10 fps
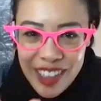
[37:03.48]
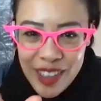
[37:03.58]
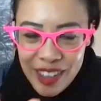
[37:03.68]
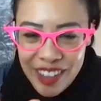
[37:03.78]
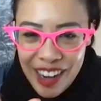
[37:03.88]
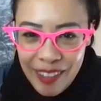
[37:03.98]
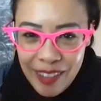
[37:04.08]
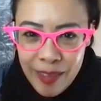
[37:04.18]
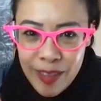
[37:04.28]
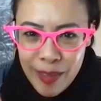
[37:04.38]
goes through that
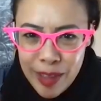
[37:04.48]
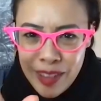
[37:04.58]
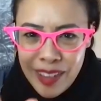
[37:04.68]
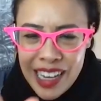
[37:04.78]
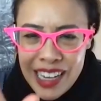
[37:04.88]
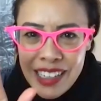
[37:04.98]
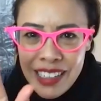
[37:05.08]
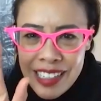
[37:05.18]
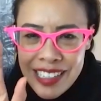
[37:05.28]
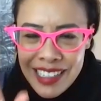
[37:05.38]
where they're like yeah,